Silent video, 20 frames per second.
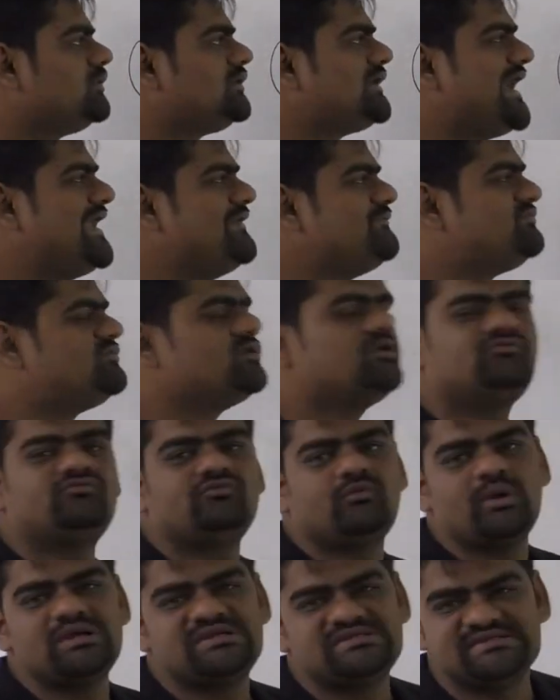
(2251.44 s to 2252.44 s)
types of
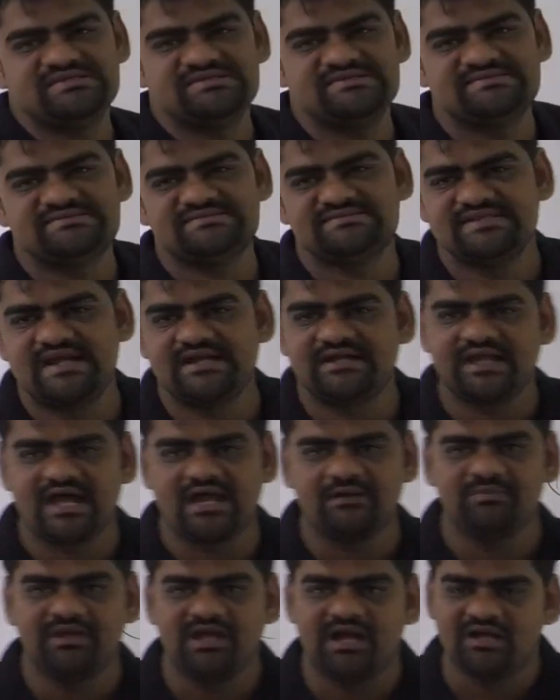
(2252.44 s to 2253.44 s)
questions that
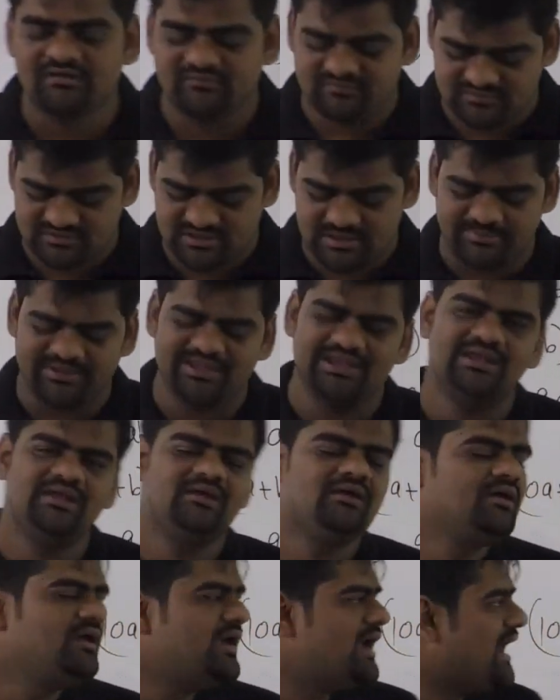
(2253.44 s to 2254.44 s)
can be asked typically,
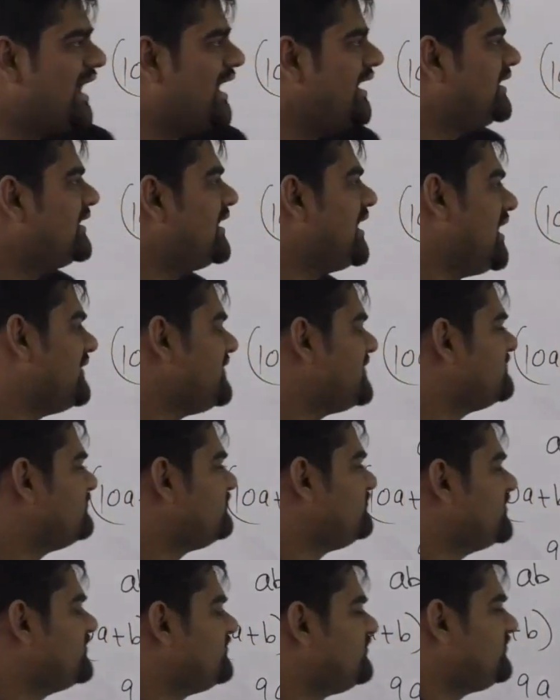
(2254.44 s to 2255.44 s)
and other
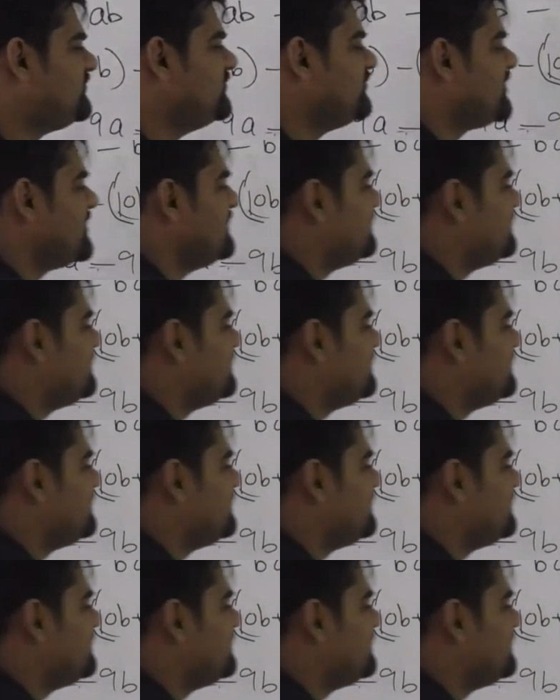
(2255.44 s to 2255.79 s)
fifth you can